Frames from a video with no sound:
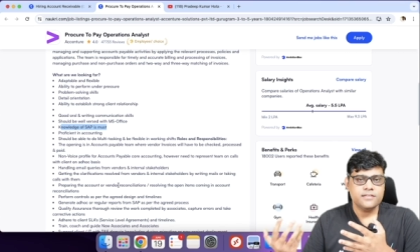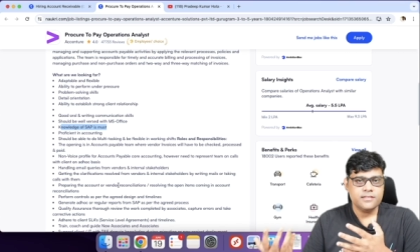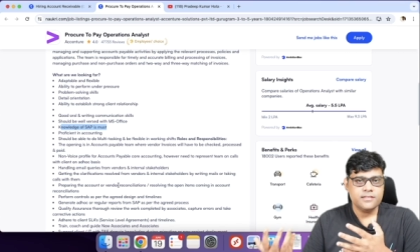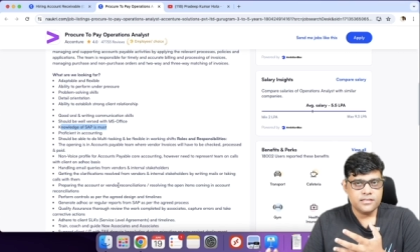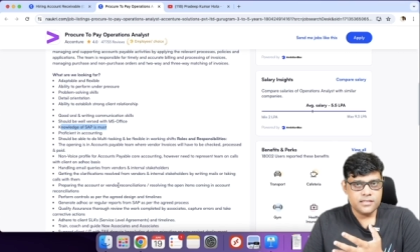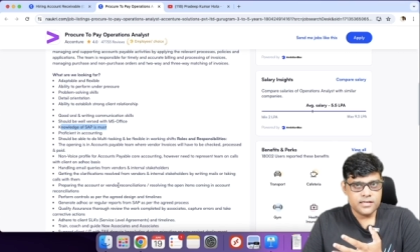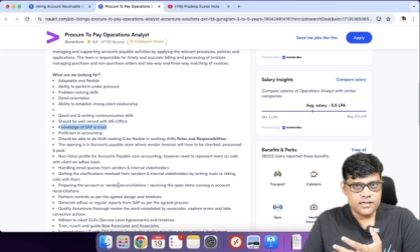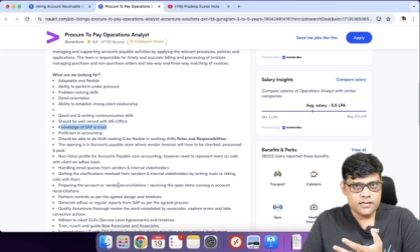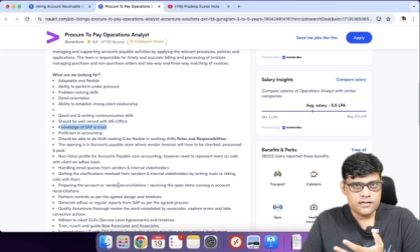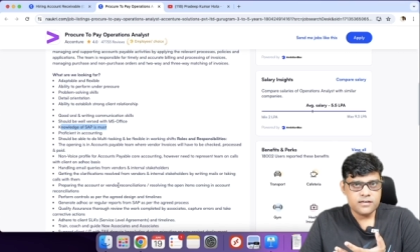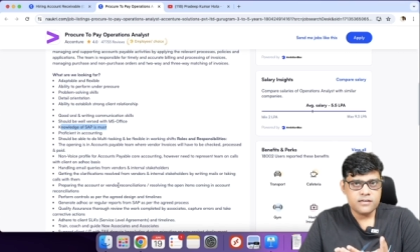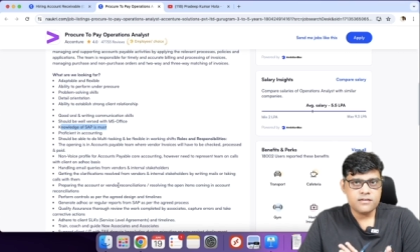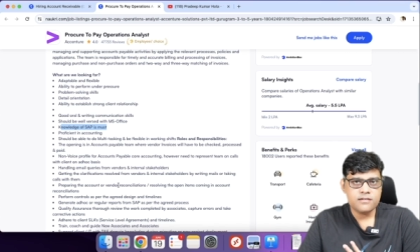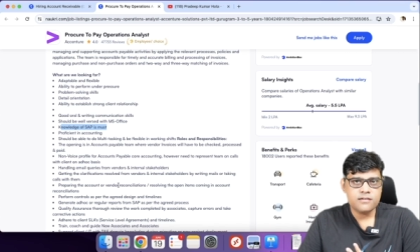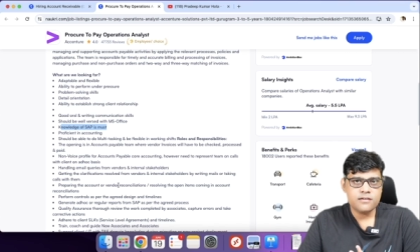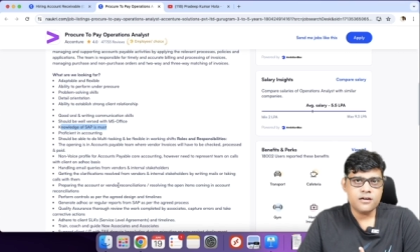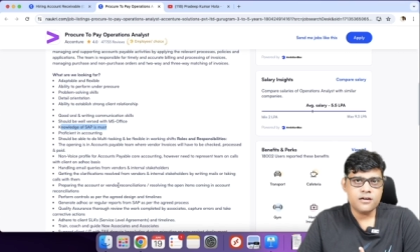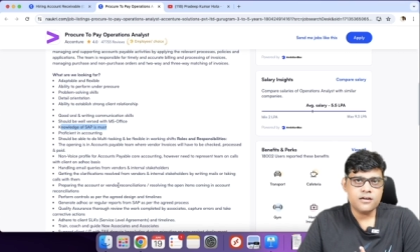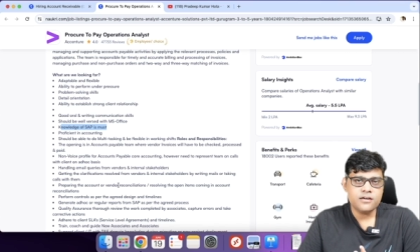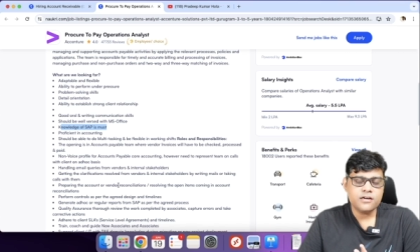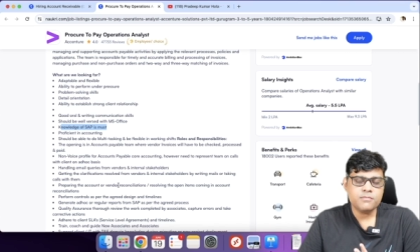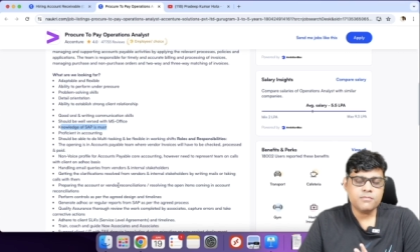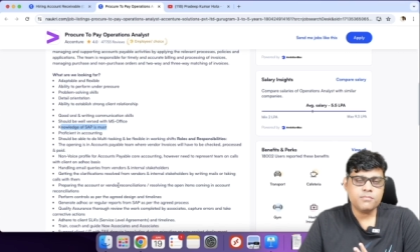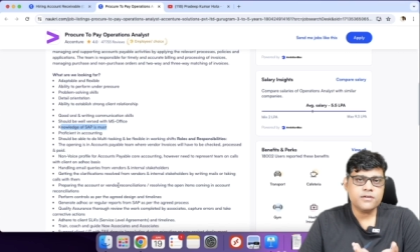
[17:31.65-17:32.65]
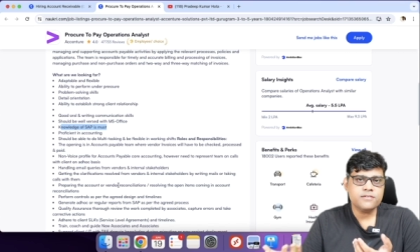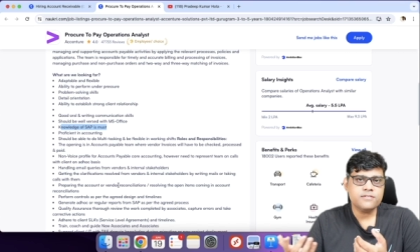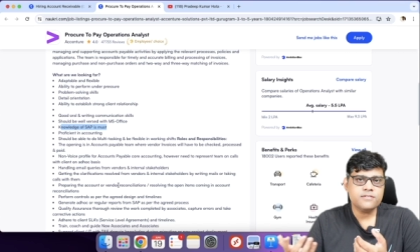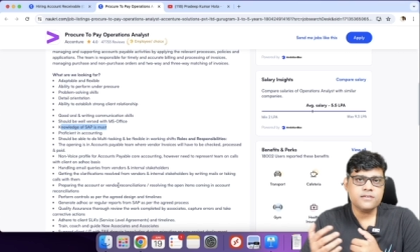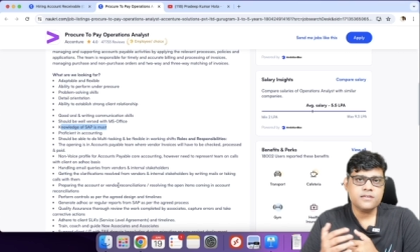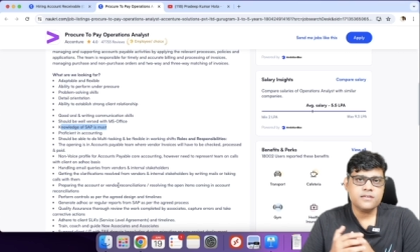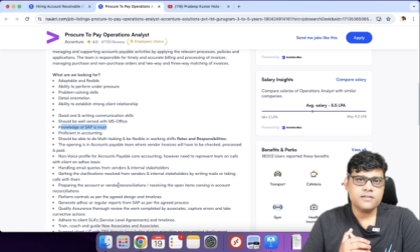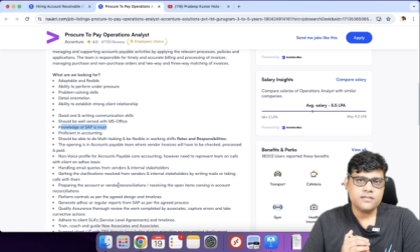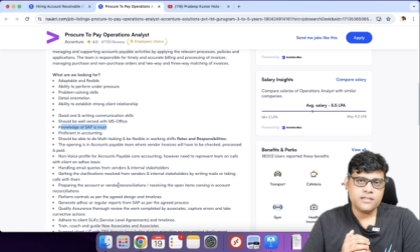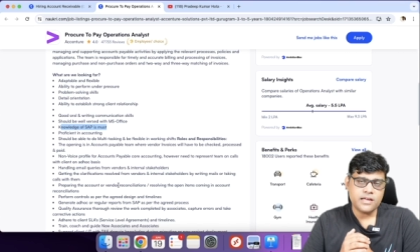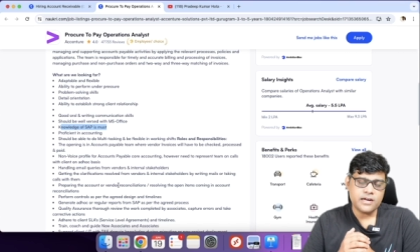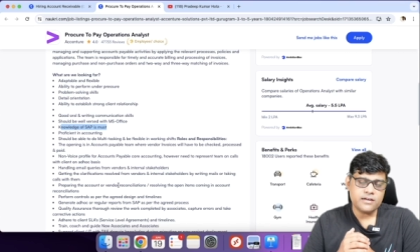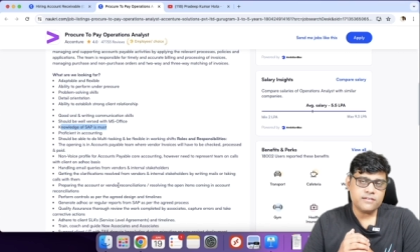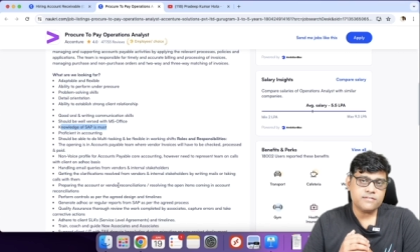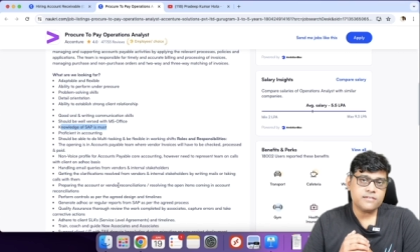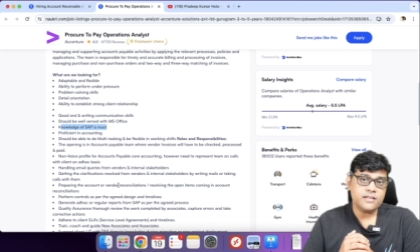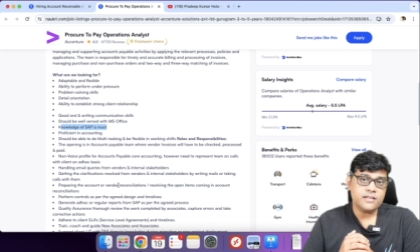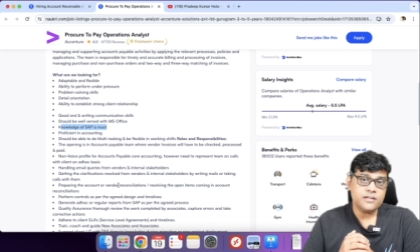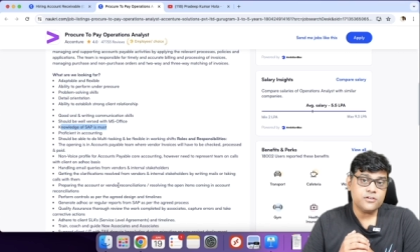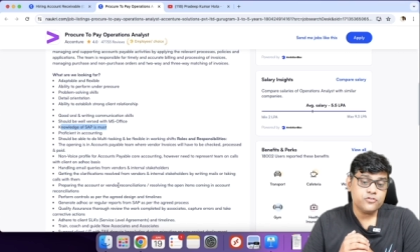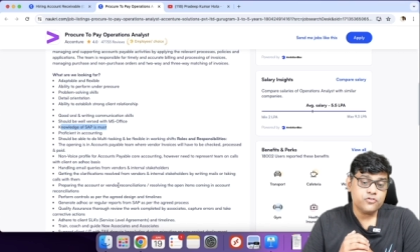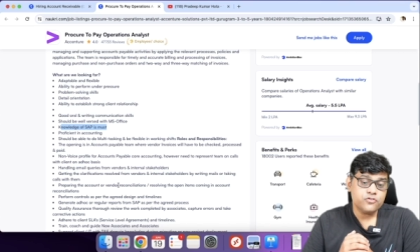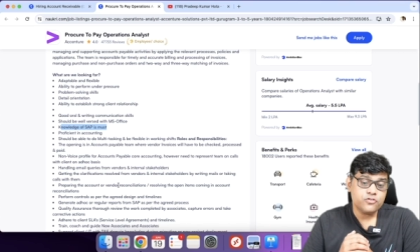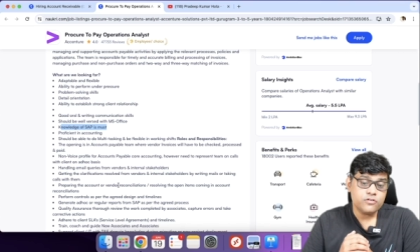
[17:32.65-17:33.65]
Then 100% that
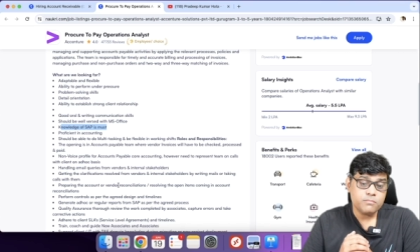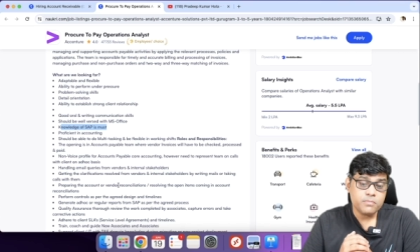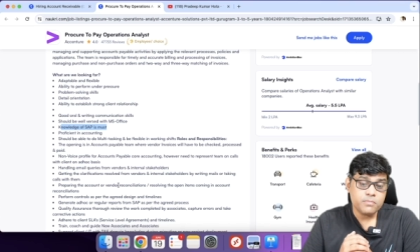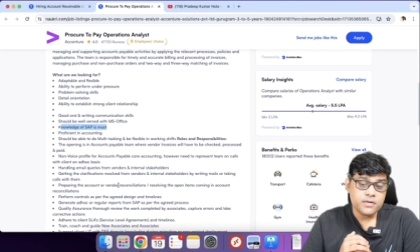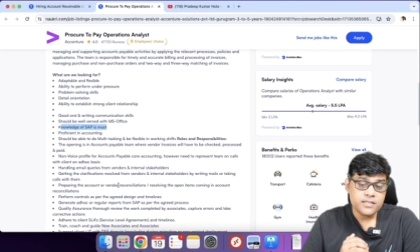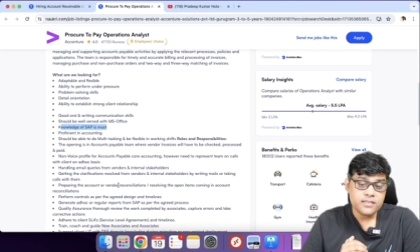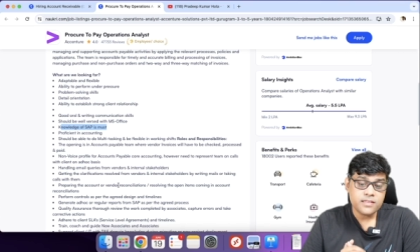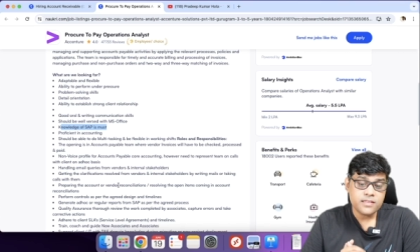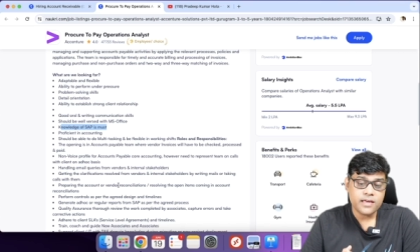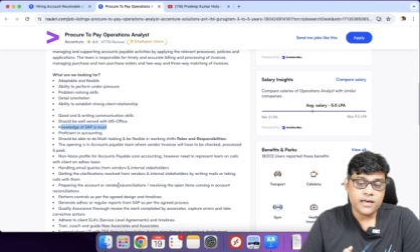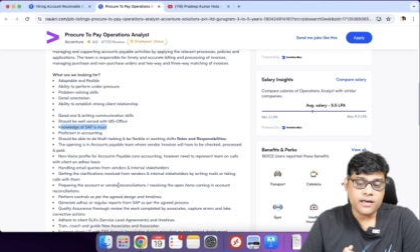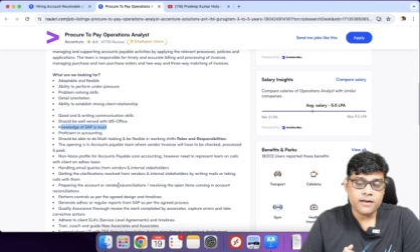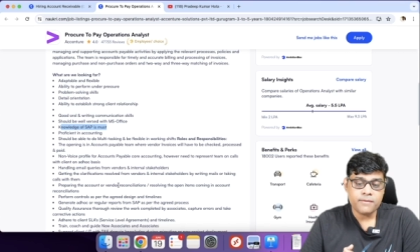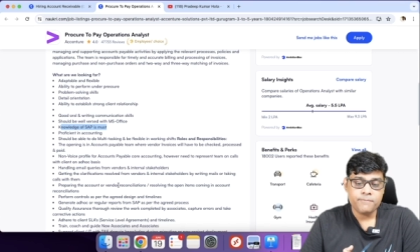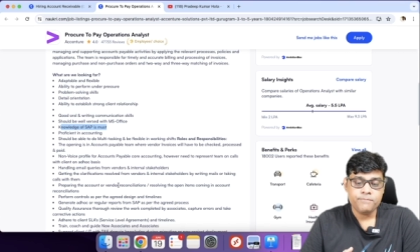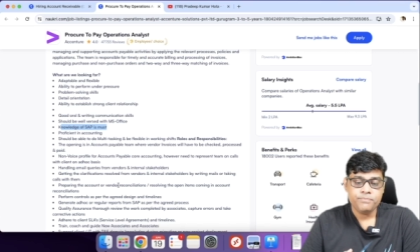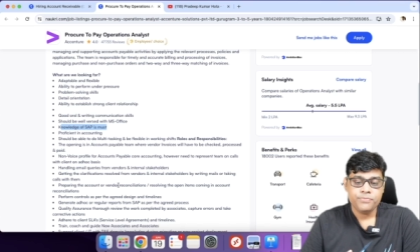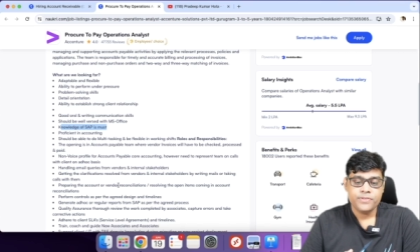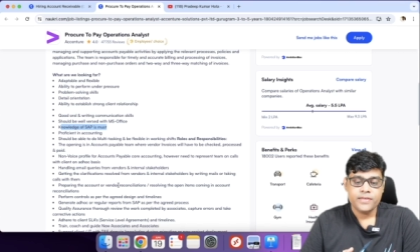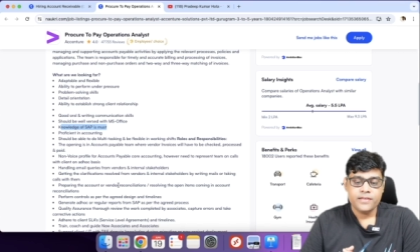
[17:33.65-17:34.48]
skill should be there,